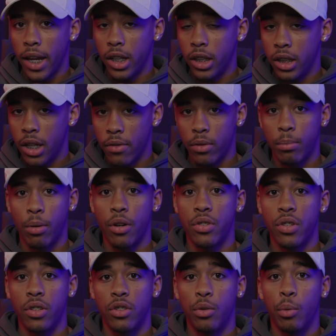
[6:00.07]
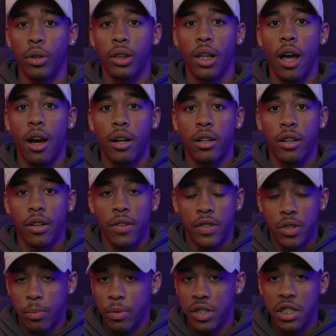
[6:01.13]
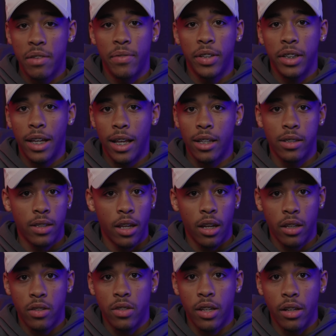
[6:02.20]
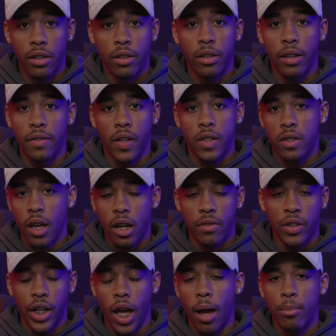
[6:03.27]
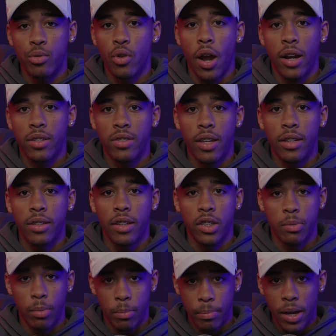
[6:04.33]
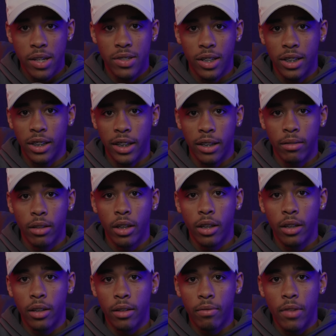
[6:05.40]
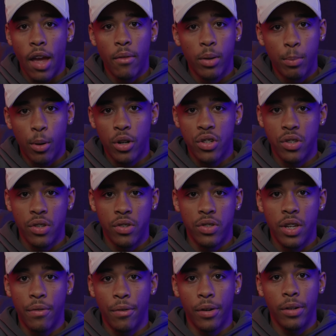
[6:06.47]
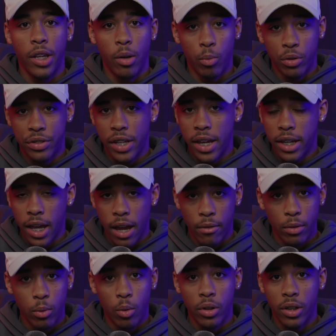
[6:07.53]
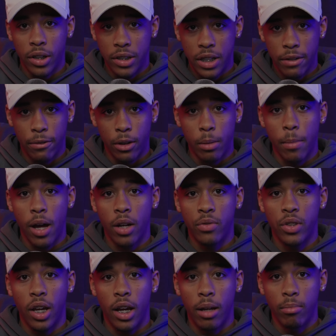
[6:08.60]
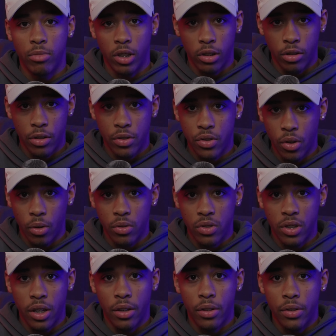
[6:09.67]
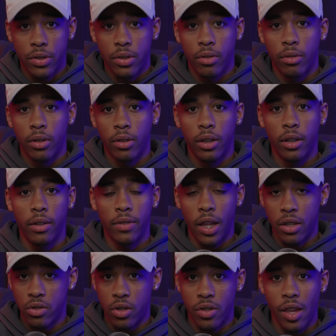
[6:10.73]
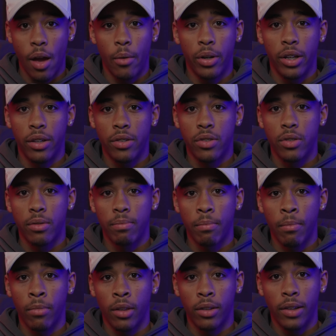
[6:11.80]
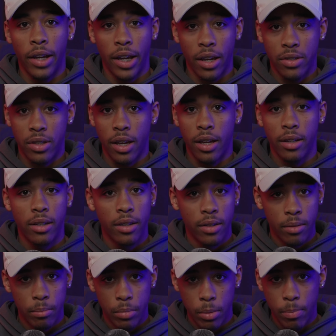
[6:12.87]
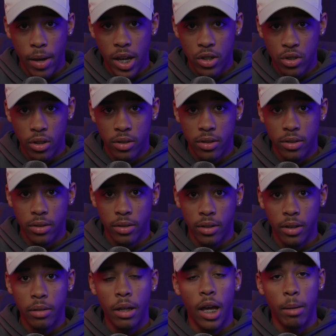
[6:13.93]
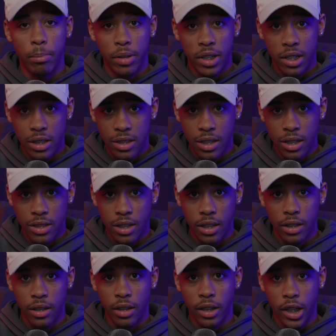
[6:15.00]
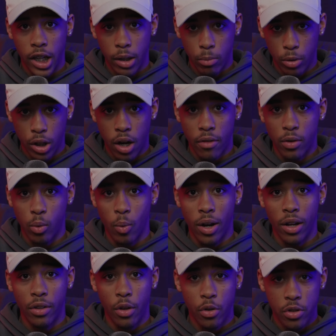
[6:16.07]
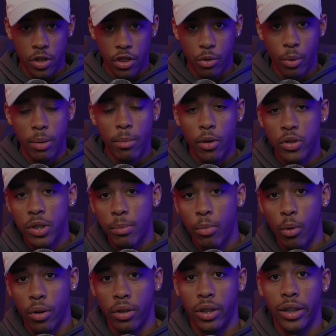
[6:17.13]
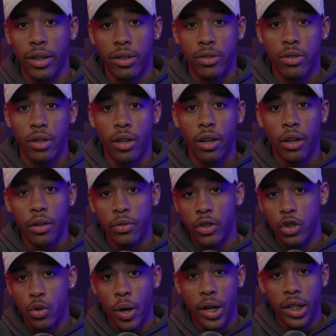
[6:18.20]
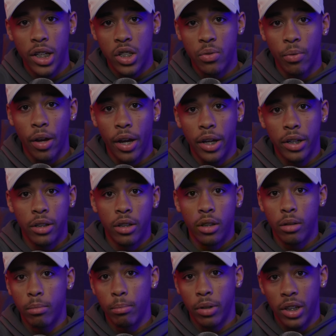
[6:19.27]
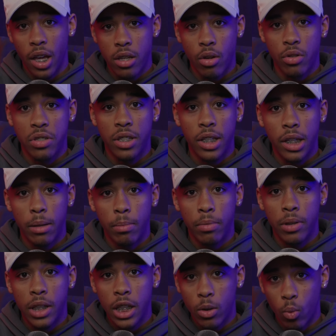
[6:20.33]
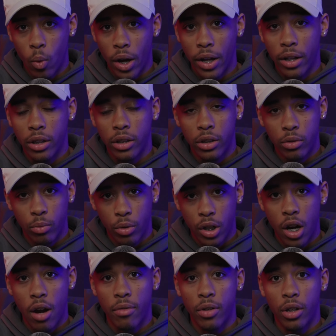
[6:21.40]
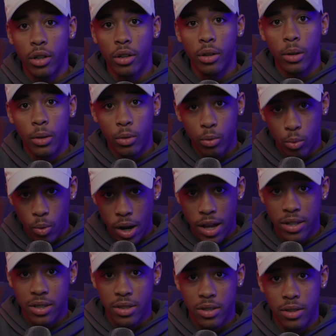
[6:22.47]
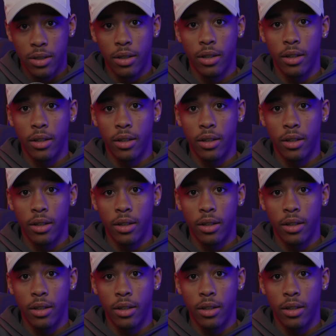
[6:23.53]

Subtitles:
any given person to unlock a specific calisthenics skill, and that's kind of an abstract sentence, but basically, every person is different. It will take everyone a different amount of time to learn certain skills. That's just how it is. Like I said, be patient and be consistent and recover well. Those are the three most important things. The training is fine, but get your sleep, eat well, recover, rest,